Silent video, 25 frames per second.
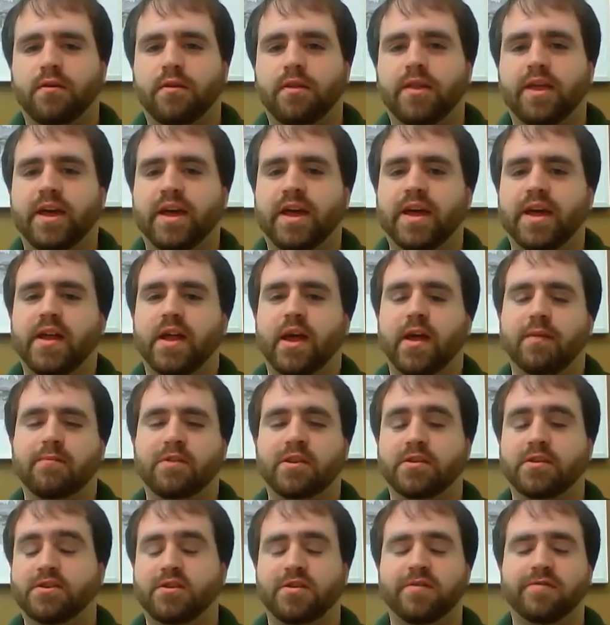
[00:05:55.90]

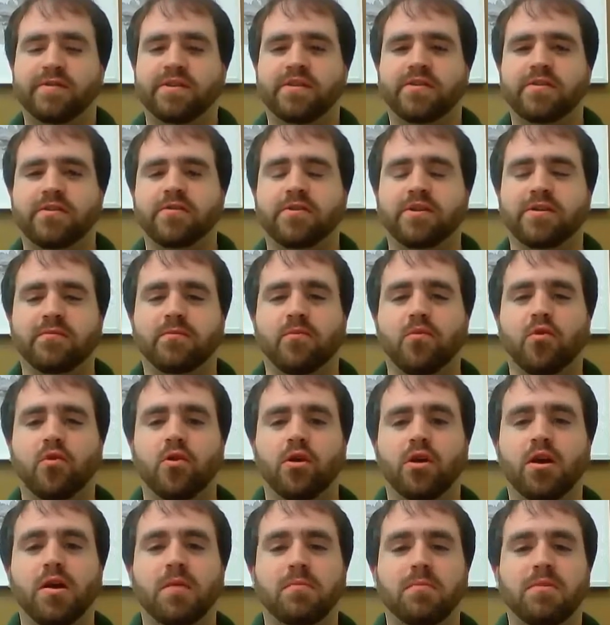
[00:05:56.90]
they should have included
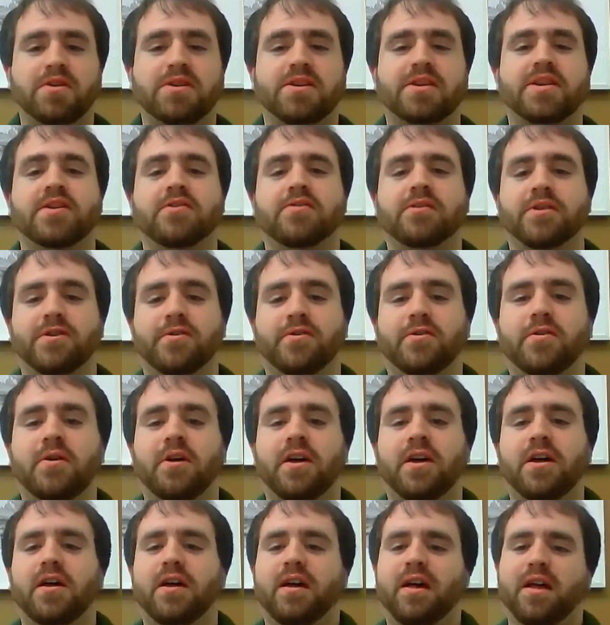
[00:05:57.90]
more
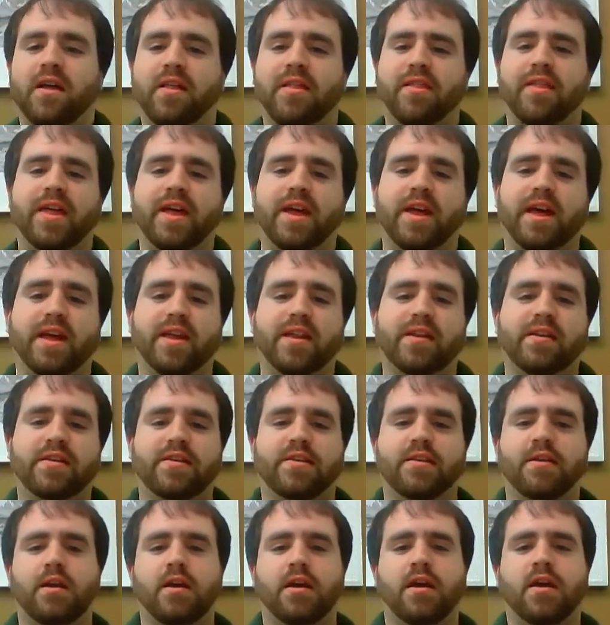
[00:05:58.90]
material
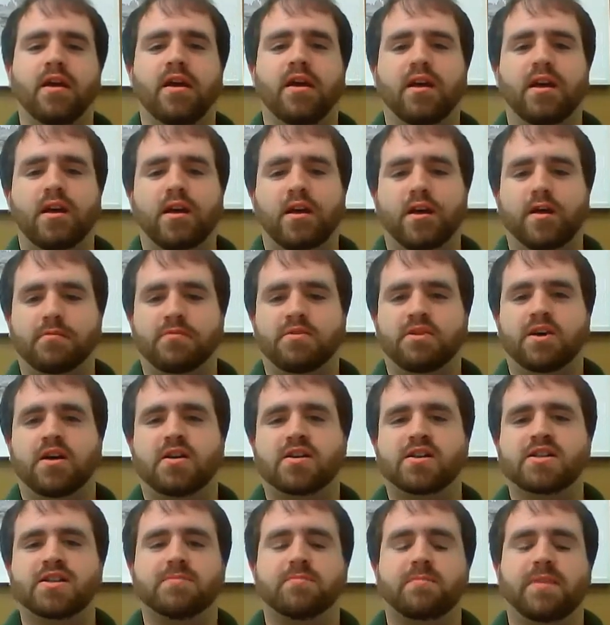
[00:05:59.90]
that
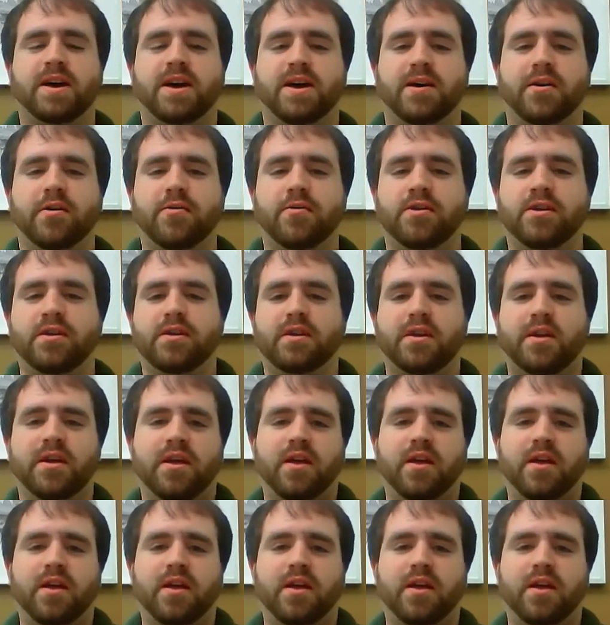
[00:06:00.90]
talks about